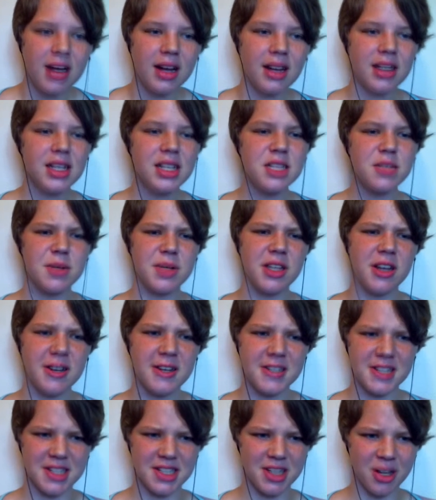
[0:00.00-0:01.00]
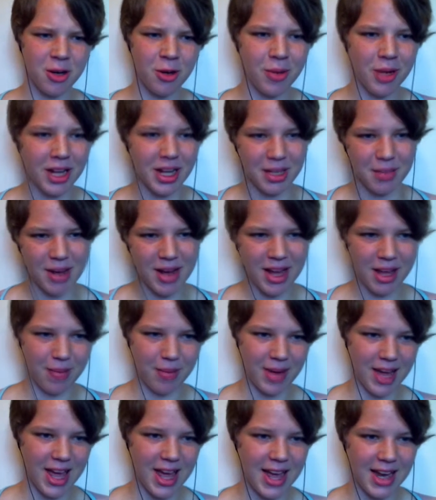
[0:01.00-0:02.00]
Elizabeth tossed a snowball at the back of
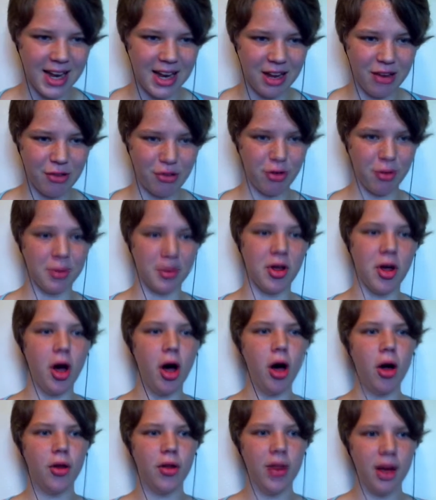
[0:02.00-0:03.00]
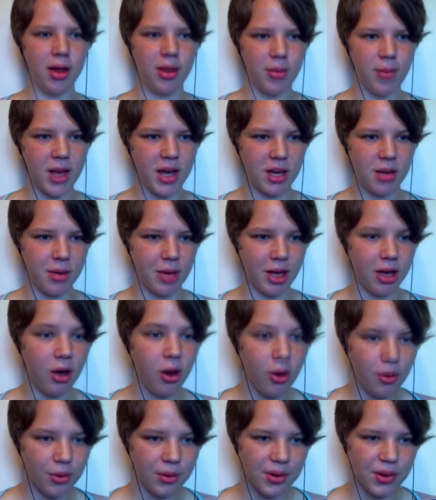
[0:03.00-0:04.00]
my head and it dribbled all down the back of my
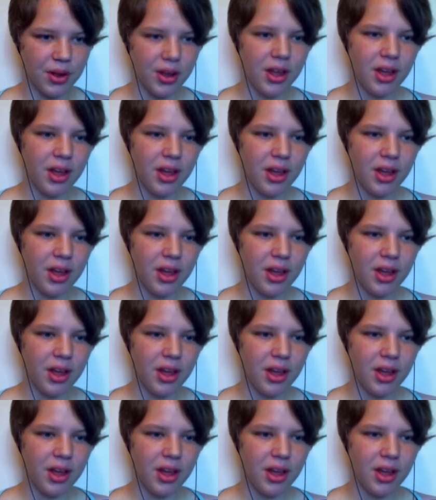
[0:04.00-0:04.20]
coat.